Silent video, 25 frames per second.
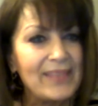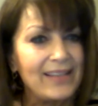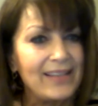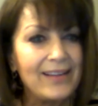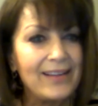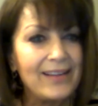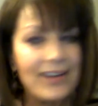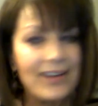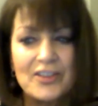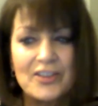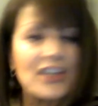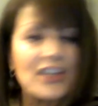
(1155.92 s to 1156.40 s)

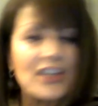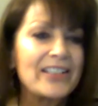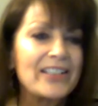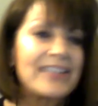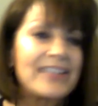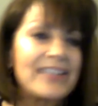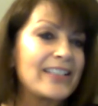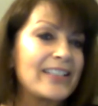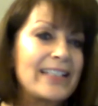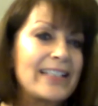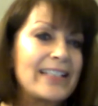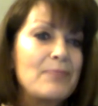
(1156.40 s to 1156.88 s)
are
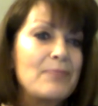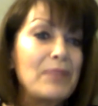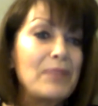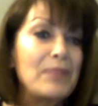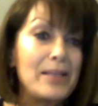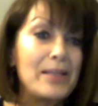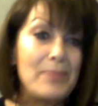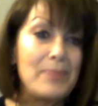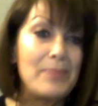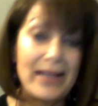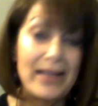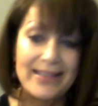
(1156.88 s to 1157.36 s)
just
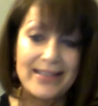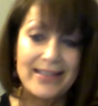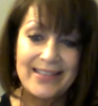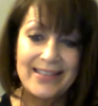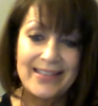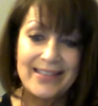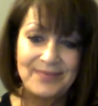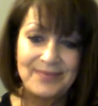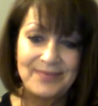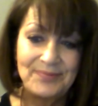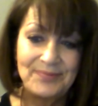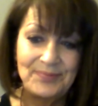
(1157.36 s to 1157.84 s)
simply the
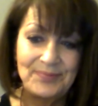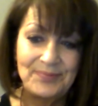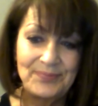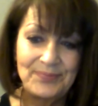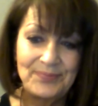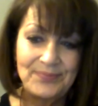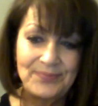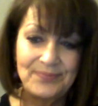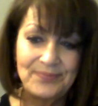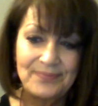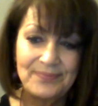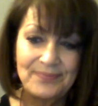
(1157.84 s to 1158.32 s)
best.
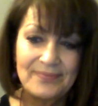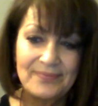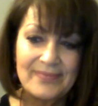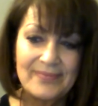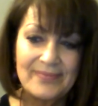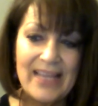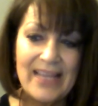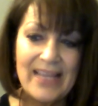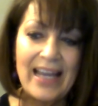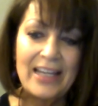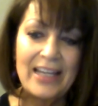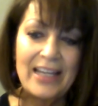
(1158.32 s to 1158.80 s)

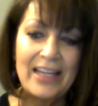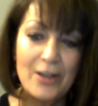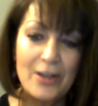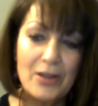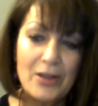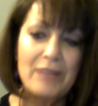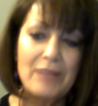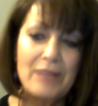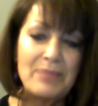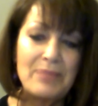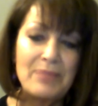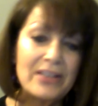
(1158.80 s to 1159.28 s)

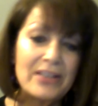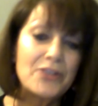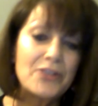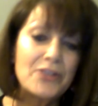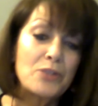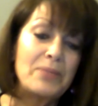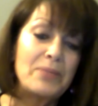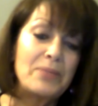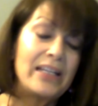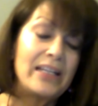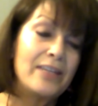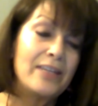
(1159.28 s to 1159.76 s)
And I've
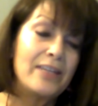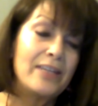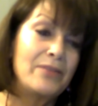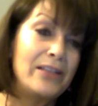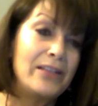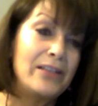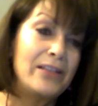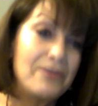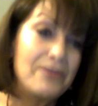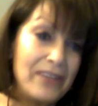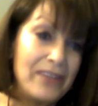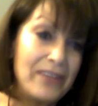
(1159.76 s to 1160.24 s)
also been
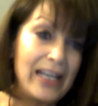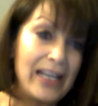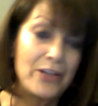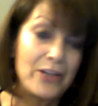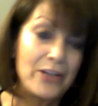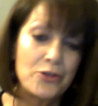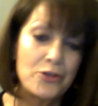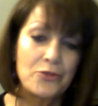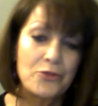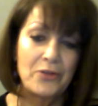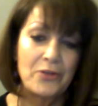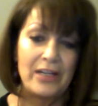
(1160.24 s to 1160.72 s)
given the
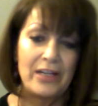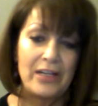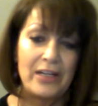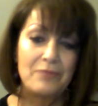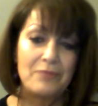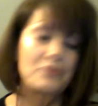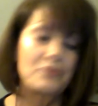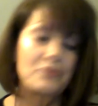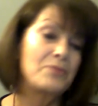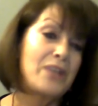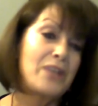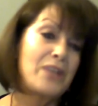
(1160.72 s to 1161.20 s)
financial
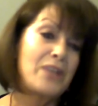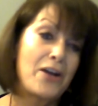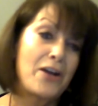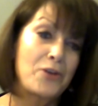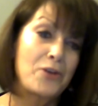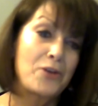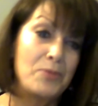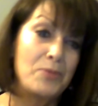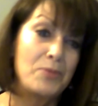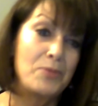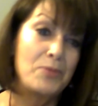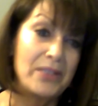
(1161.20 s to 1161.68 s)
freedom from
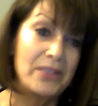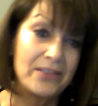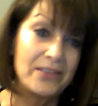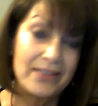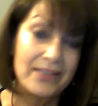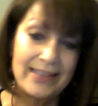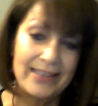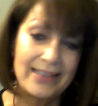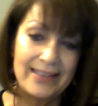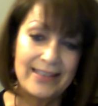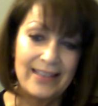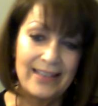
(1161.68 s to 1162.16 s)
doctor
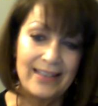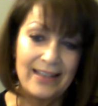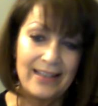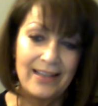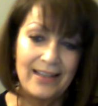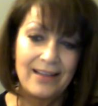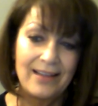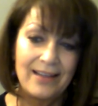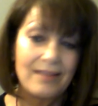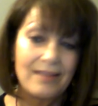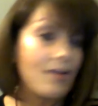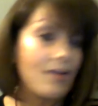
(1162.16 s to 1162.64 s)
bills,
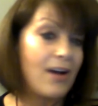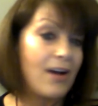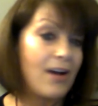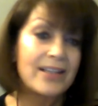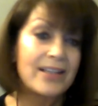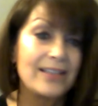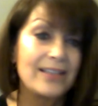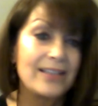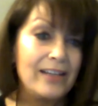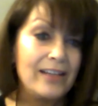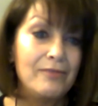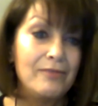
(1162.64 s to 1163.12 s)

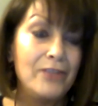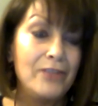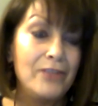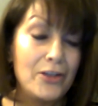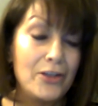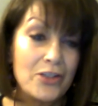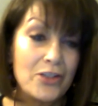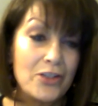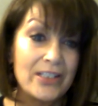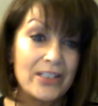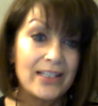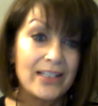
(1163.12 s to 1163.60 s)
costly
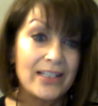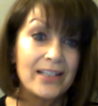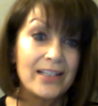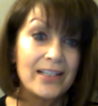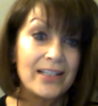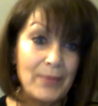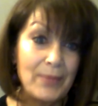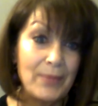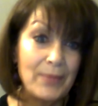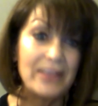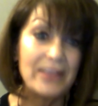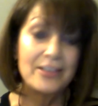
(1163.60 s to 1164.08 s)
infusions, and
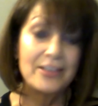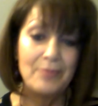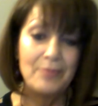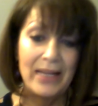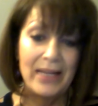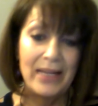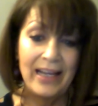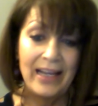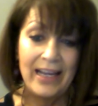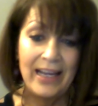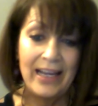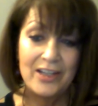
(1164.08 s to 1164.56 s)
expensive
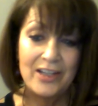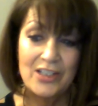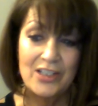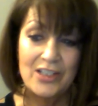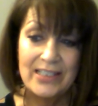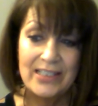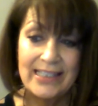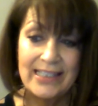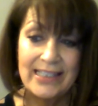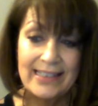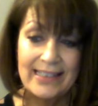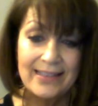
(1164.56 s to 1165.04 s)

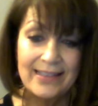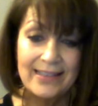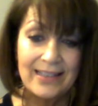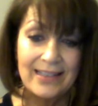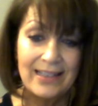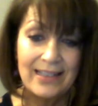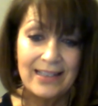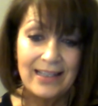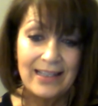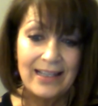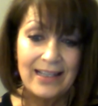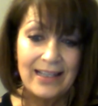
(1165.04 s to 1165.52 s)
medications.
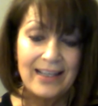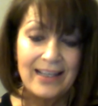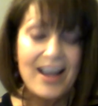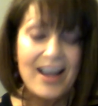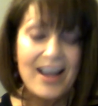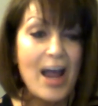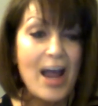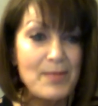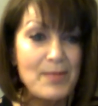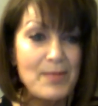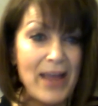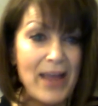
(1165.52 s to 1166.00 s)

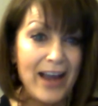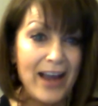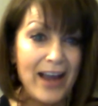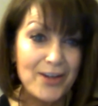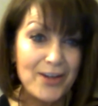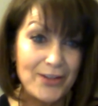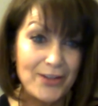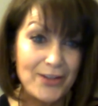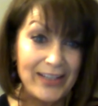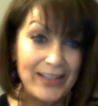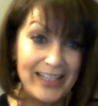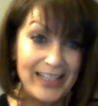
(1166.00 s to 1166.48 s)
I'm
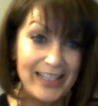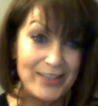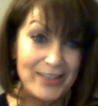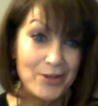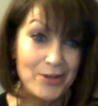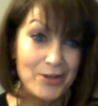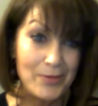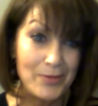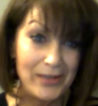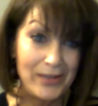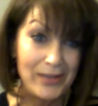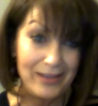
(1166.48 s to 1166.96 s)
actually
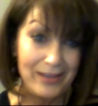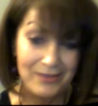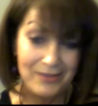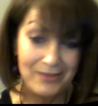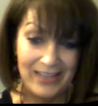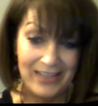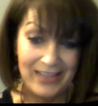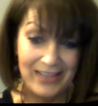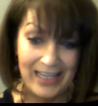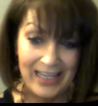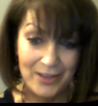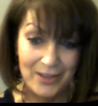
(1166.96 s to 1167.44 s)
contributing
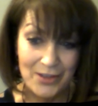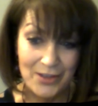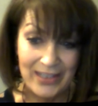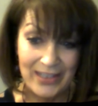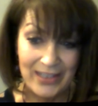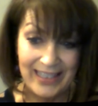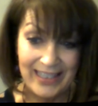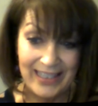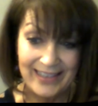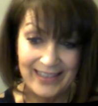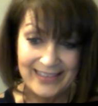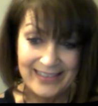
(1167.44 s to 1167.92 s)

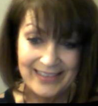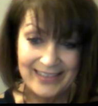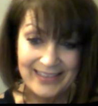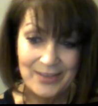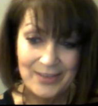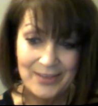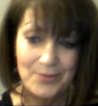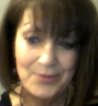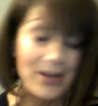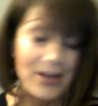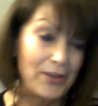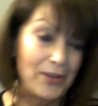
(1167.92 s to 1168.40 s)
financially
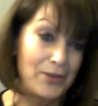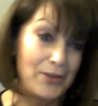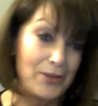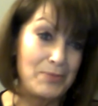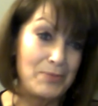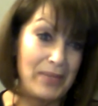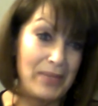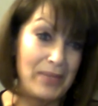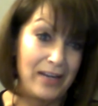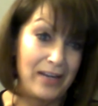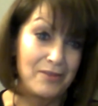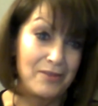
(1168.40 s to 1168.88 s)
rather
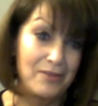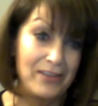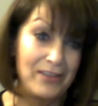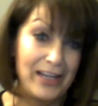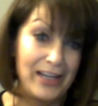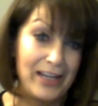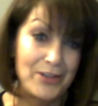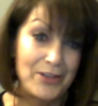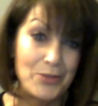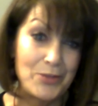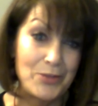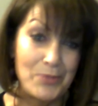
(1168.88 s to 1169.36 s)
than being a
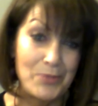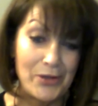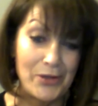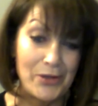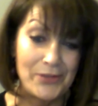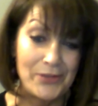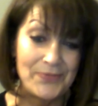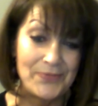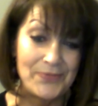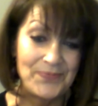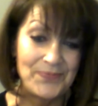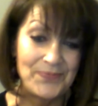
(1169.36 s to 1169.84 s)
financial burden.